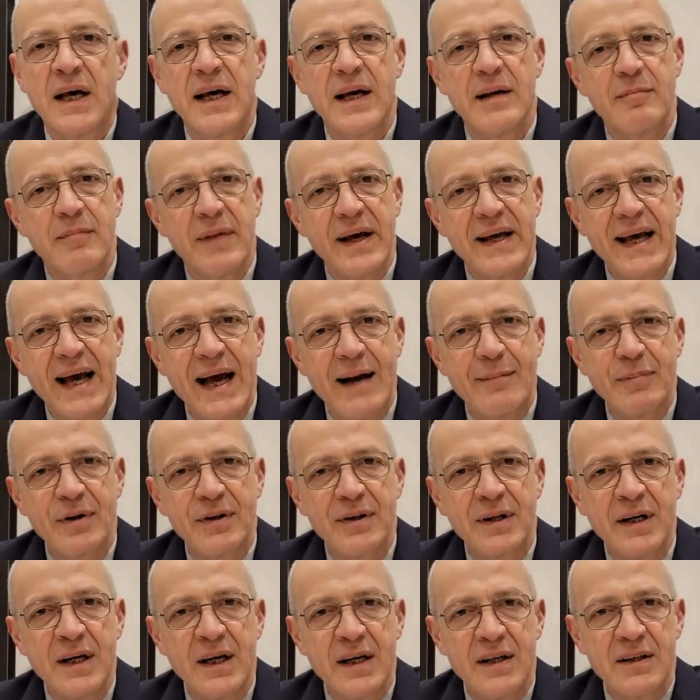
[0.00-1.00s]
It may
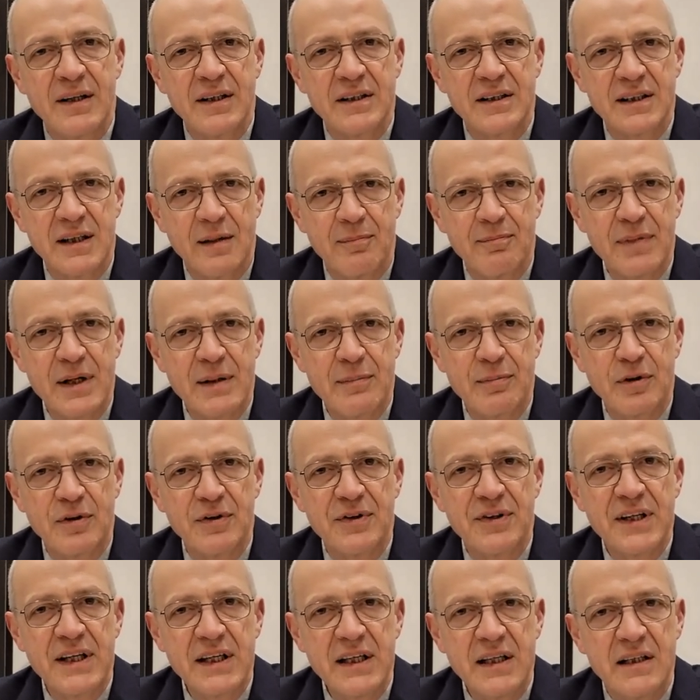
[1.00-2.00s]
happen that some people
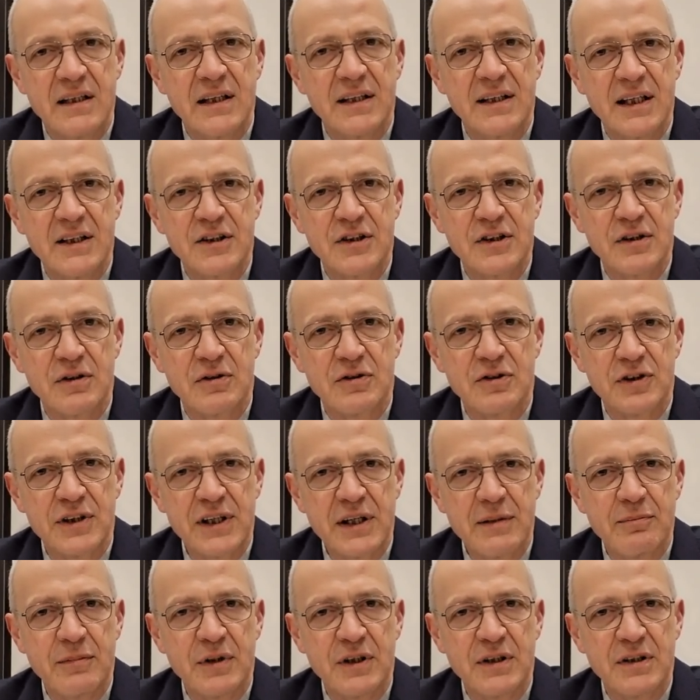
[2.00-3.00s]
need additional
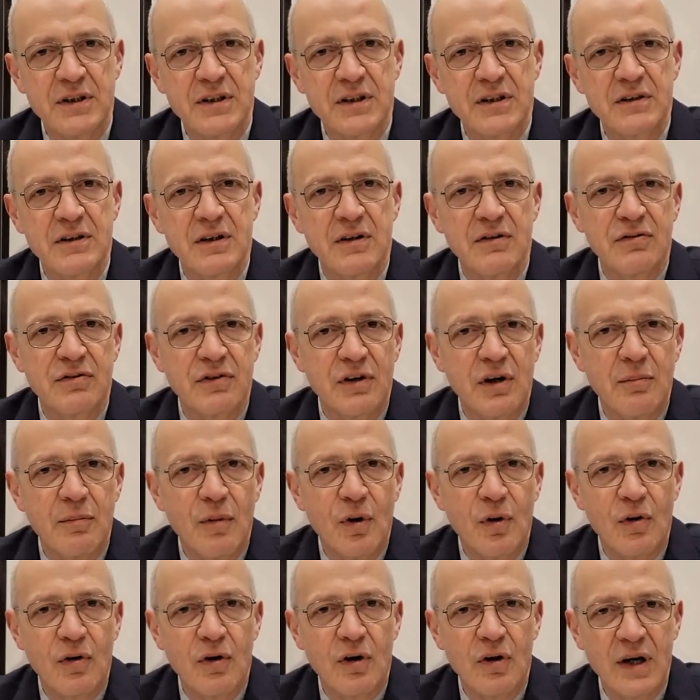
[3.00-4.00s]
treatments for a
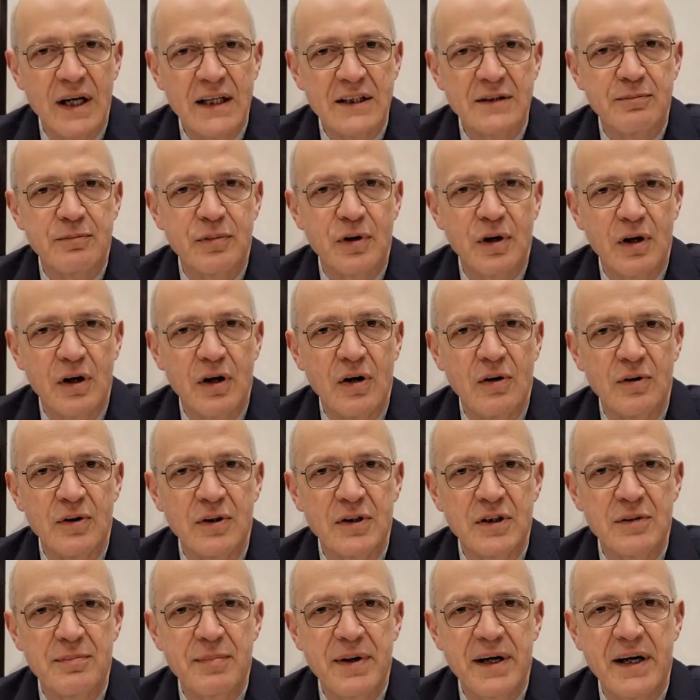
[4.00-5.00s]
more or less
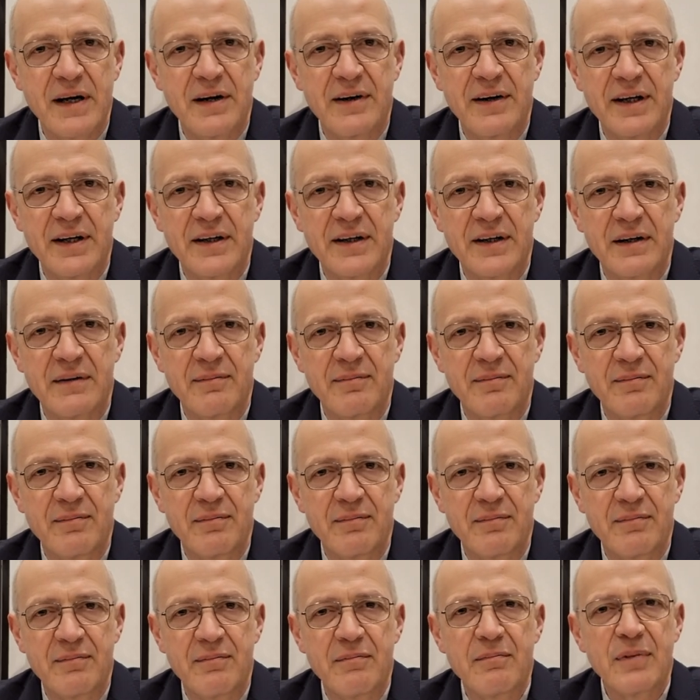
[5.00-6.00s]
prolonged period,
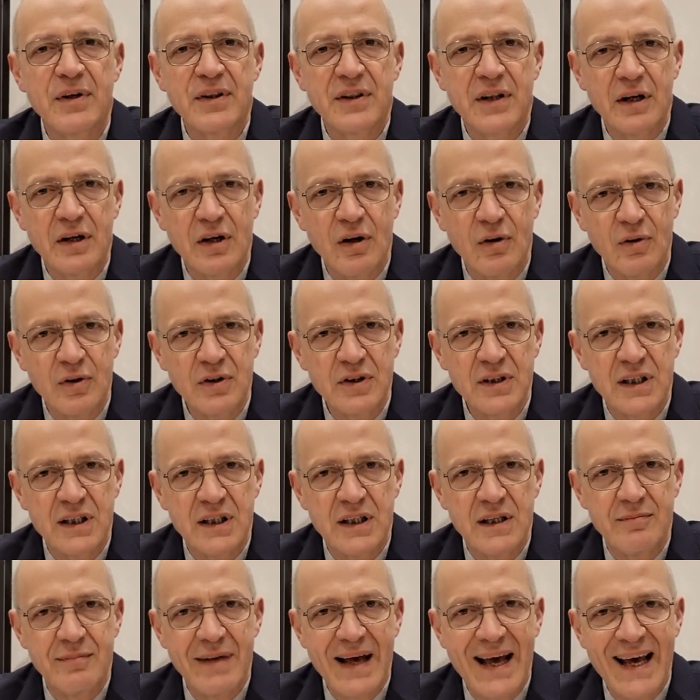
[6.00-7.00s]
but the
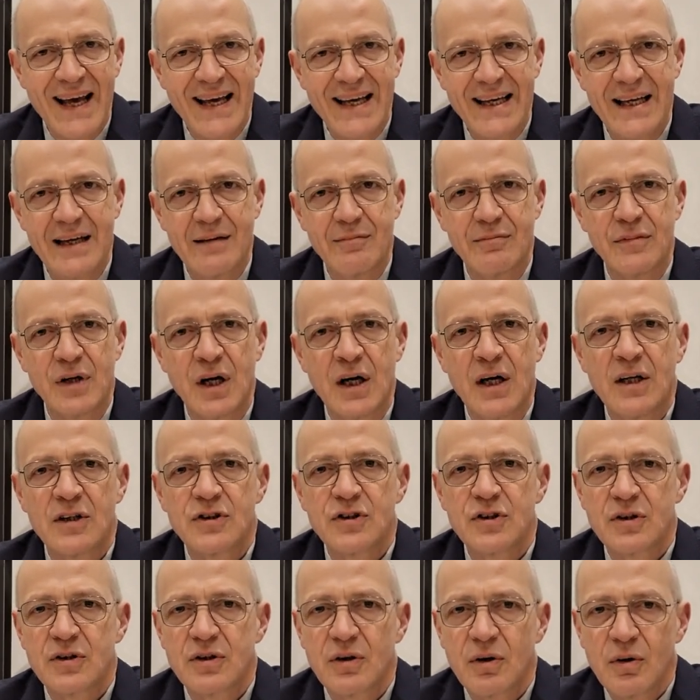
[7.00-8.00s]
long-term aim
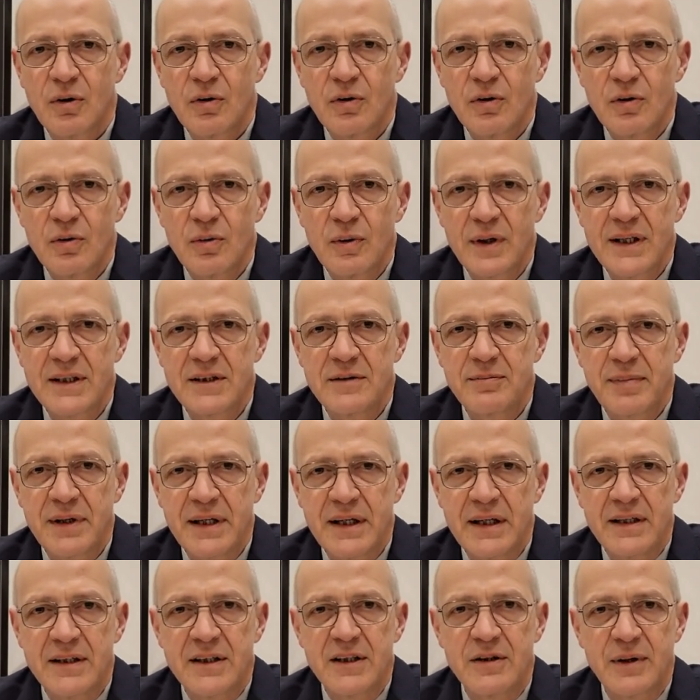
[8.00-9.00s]
should always
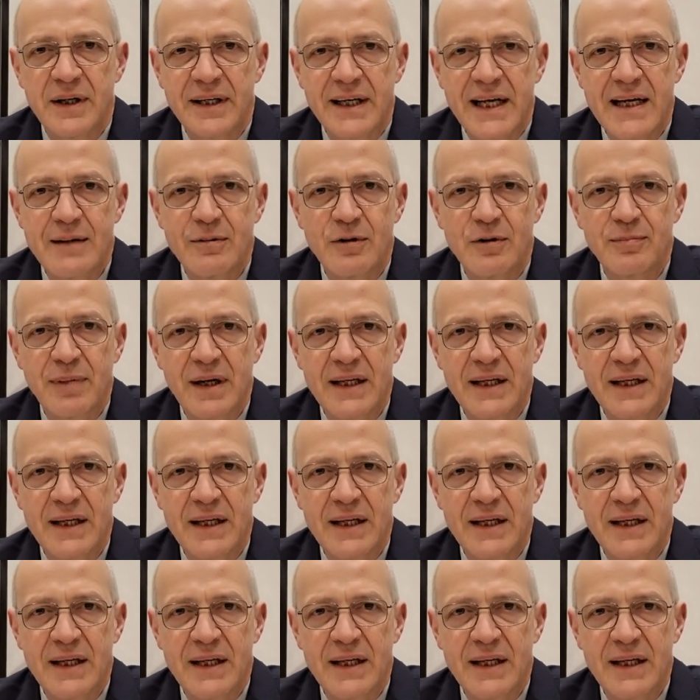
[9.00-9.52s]
be to enable